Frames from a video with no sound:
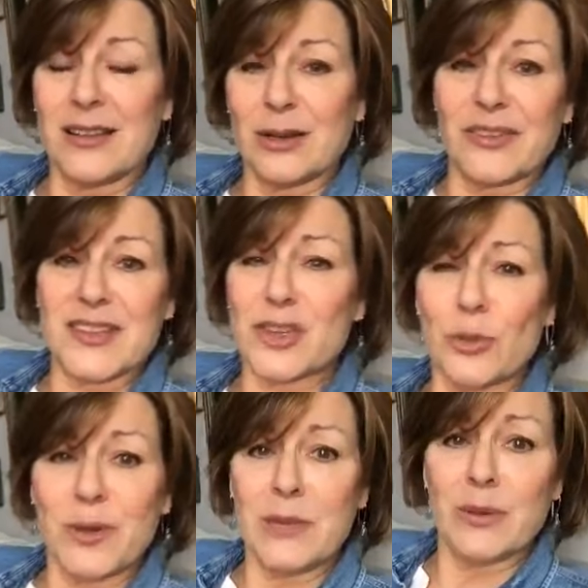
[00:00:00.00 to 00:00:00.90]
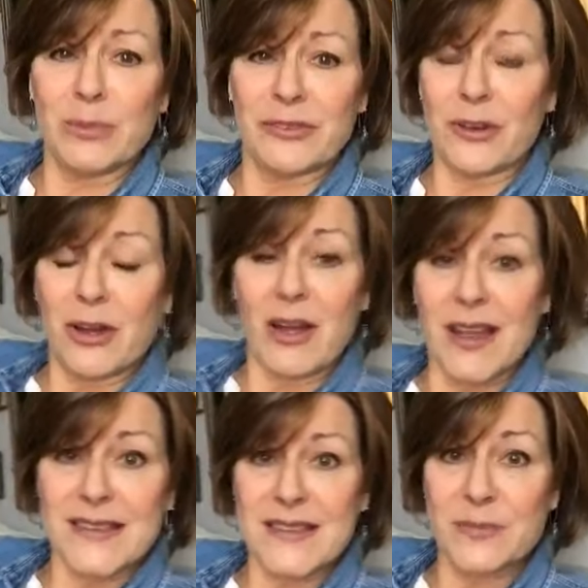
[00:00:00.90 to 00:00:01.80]
Now, if I told people
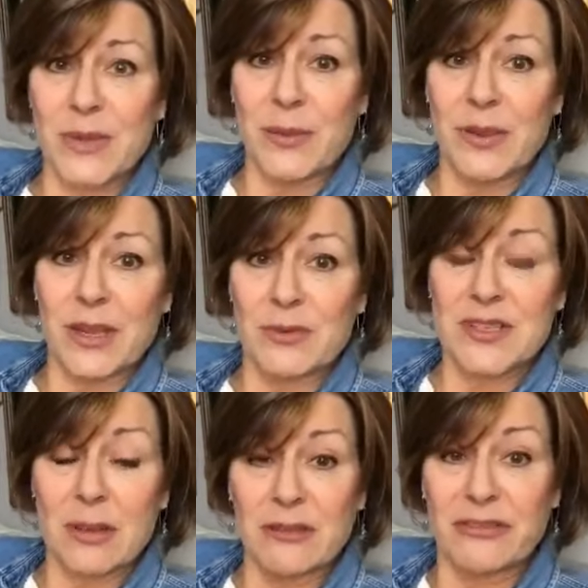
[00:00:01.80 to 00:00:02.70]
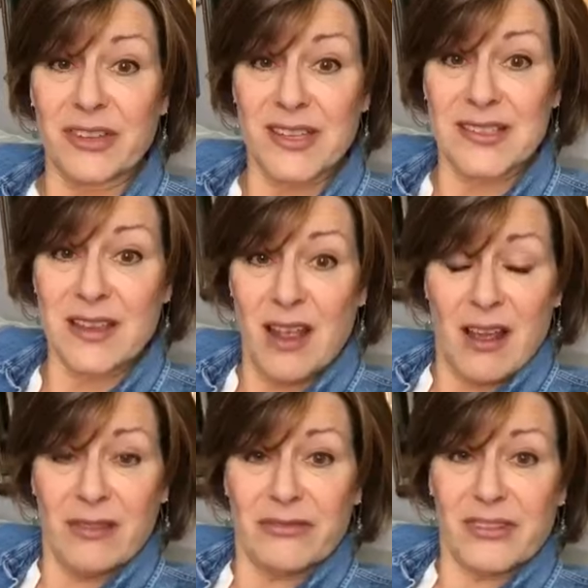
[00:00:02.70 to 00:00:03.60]
beforehand, maybe I was going
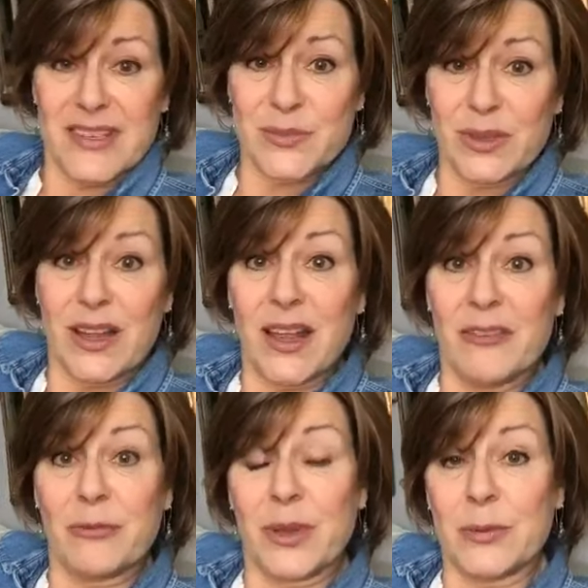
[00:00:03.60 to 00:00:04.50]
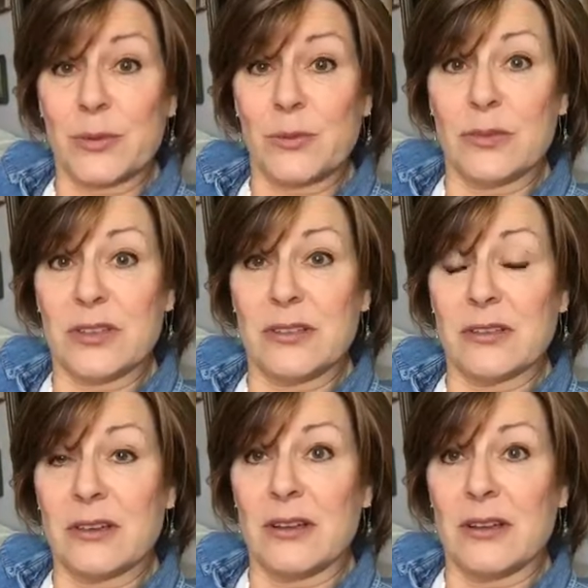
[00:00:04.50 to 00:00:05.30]
on Facebook Live, people would